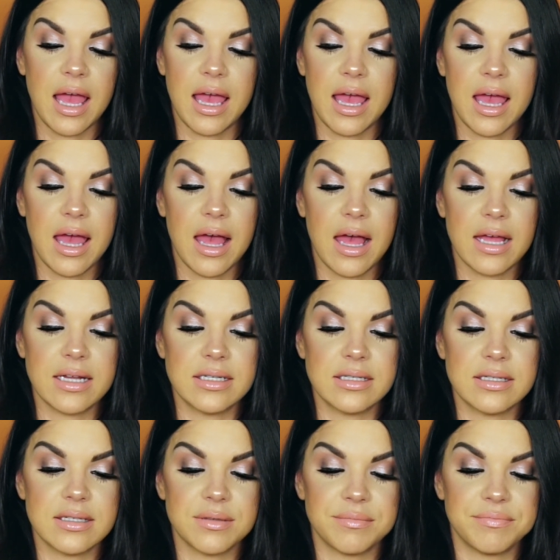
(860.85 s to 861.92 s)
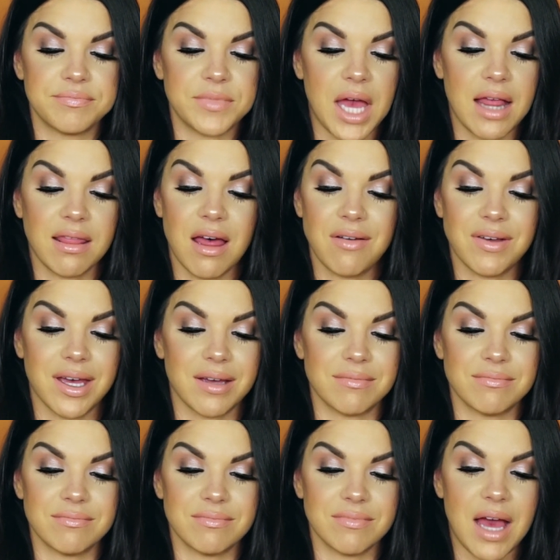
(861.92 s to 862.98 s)
and I love it.
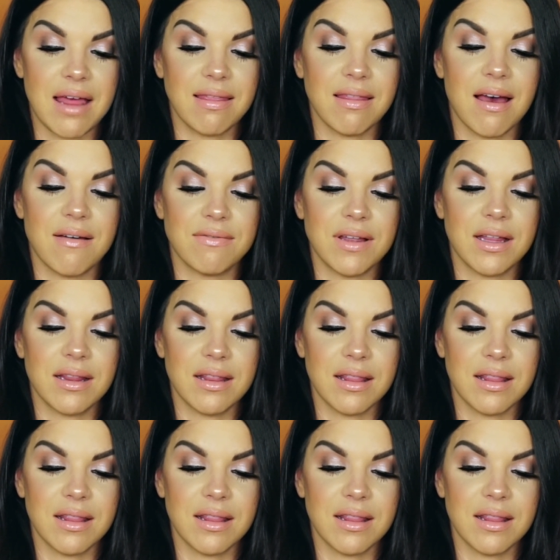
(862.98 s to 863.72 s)
I love